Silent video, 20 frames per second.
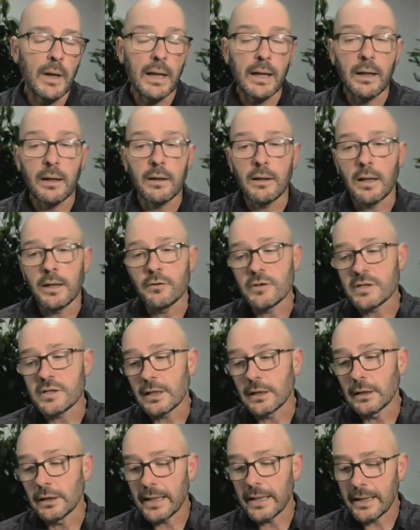
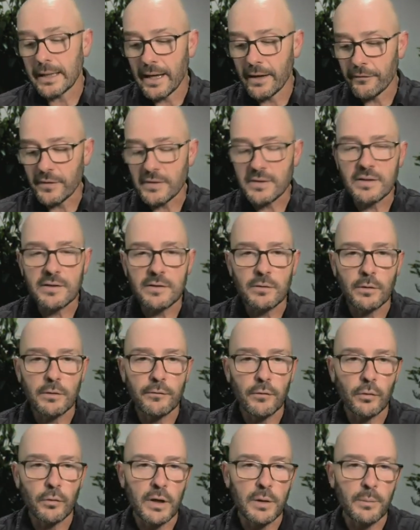Interestingly enough, this has sort
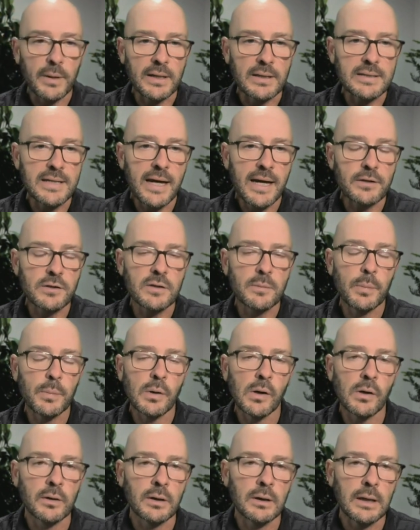of already been touched
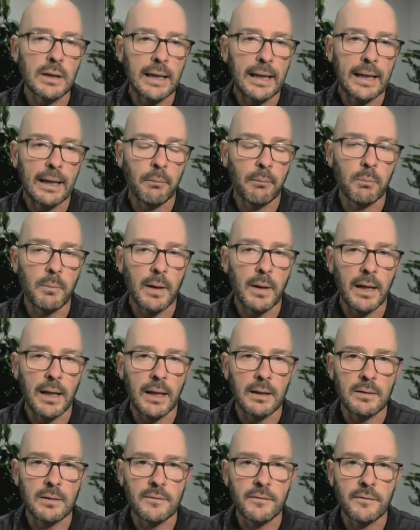upon,
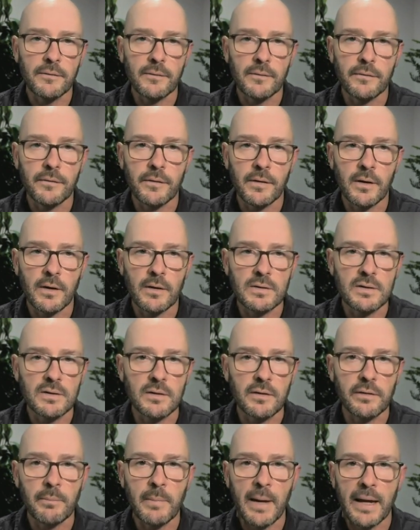and for those
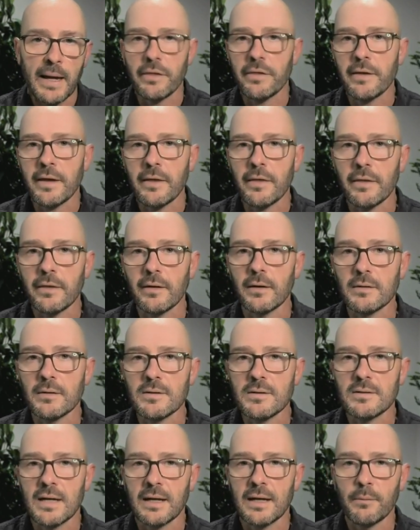that may think that
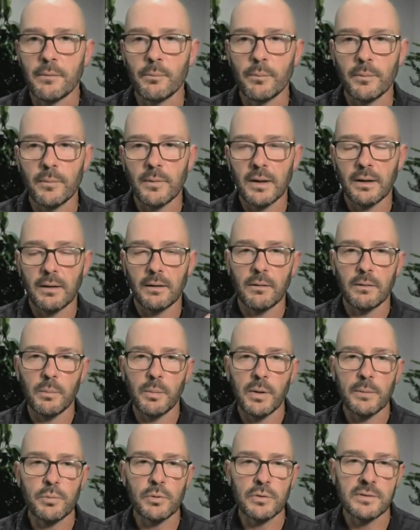the
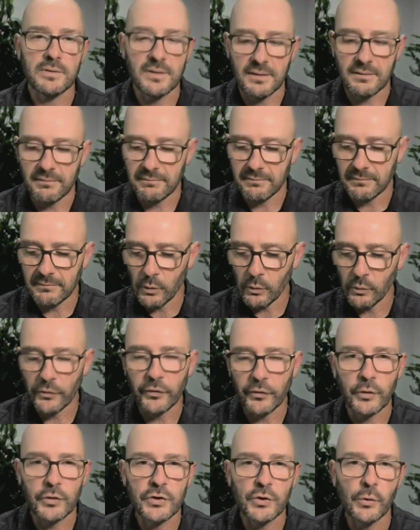people that all
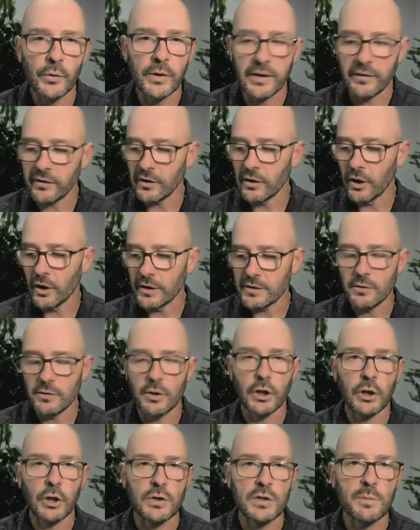sort of talking tonight
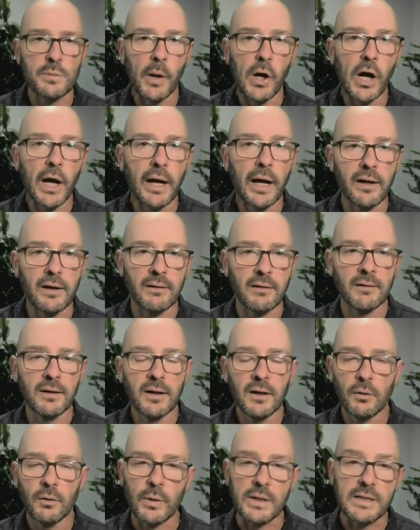sort of conspired, and
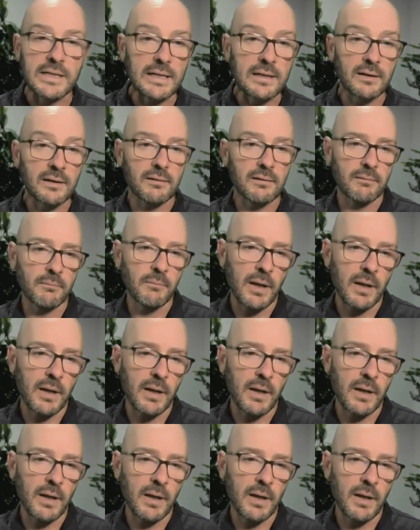we didn't.